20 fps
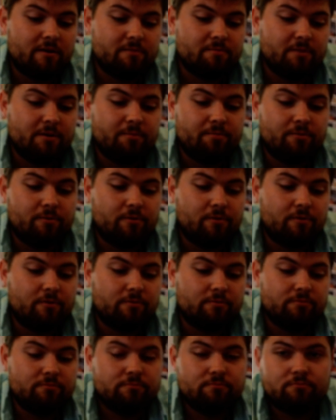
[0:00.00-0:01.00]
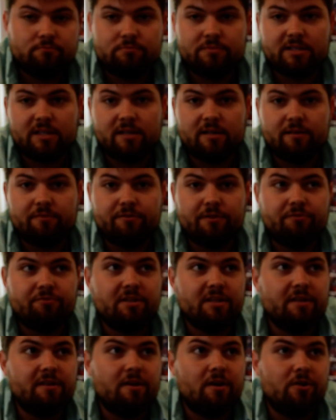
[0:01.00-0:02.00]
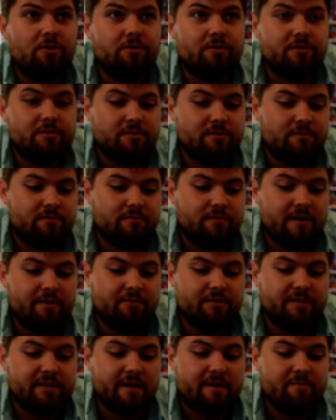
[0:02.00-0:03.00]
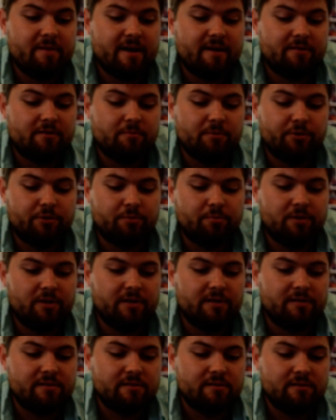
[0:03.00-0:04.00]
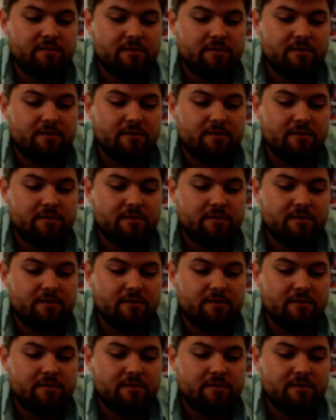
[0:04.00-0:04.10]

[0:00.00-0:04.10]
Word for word: people $10 to $15 every time they have to be replaced.